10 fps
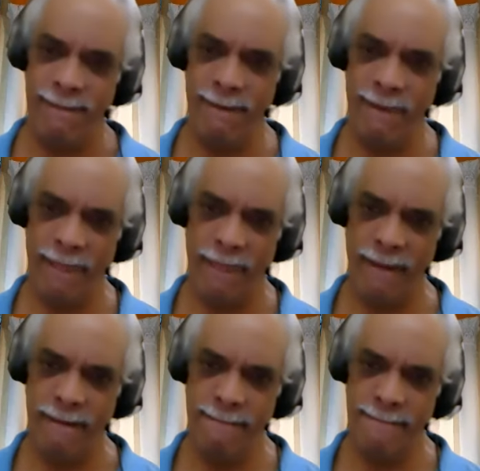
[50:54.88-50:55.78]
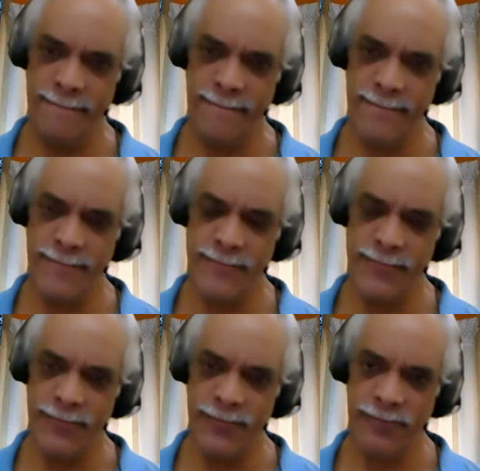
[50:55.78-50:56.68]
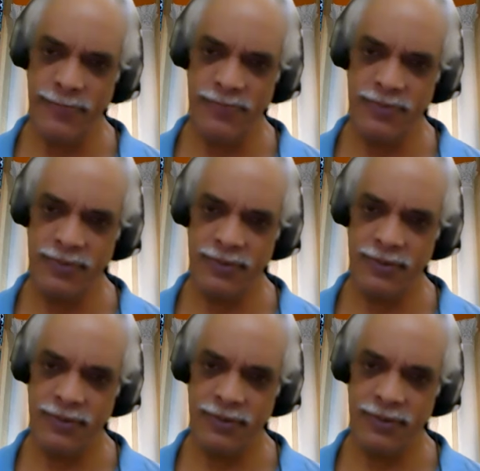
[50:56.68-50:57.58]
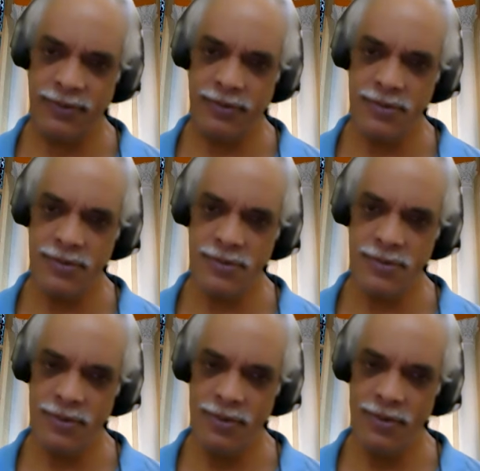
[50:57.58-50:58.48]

Nobody speaks.